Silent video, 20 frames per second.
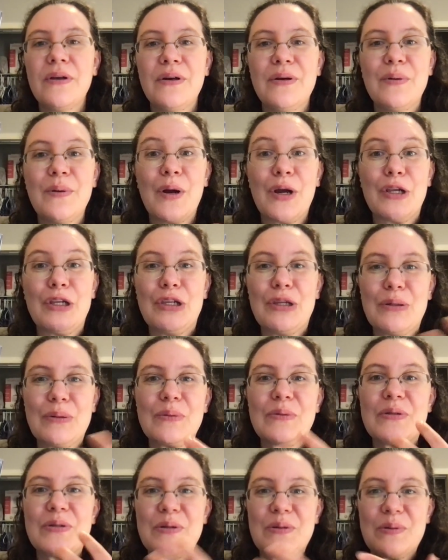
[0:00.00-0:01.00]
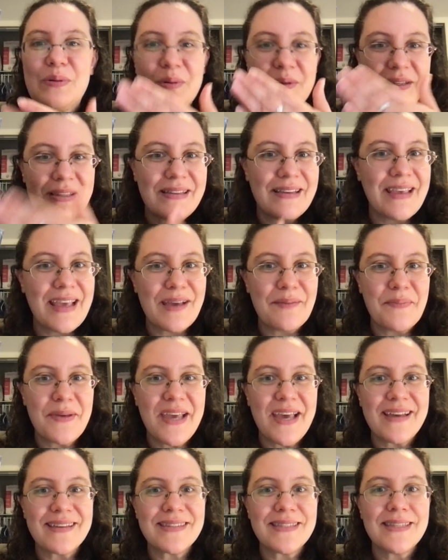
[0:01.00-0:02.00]
who are new to K P
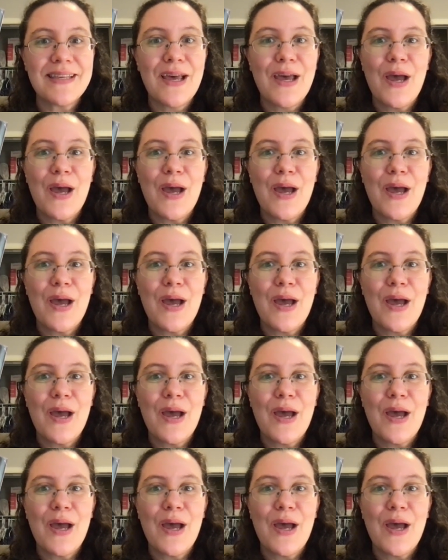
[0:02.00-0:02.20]
S,